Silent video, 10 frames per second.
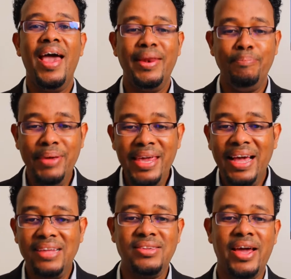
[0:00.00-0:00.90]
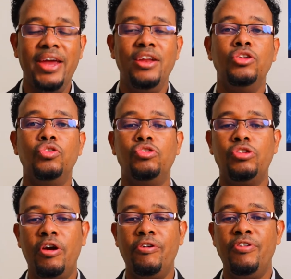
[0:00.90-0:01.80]
and being assigned to
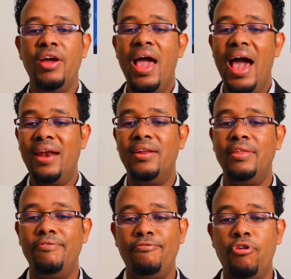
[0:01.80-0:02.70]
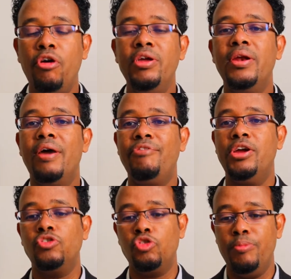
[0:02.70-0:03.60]
serve under the Foreign
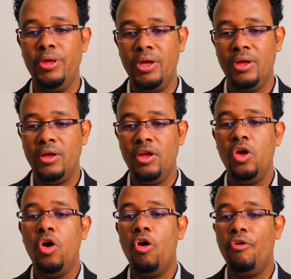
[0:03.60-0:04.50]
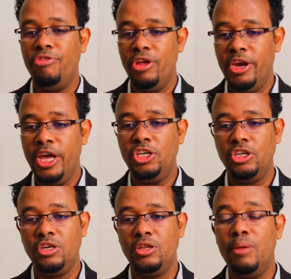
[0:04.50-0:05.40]
Affairs Committee of the
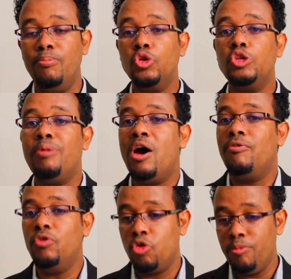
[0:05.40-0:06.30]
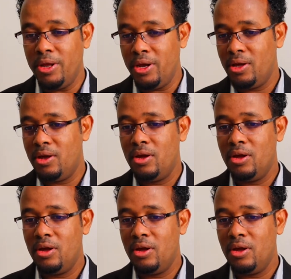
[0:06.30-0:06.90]
nation, the most powerful committee,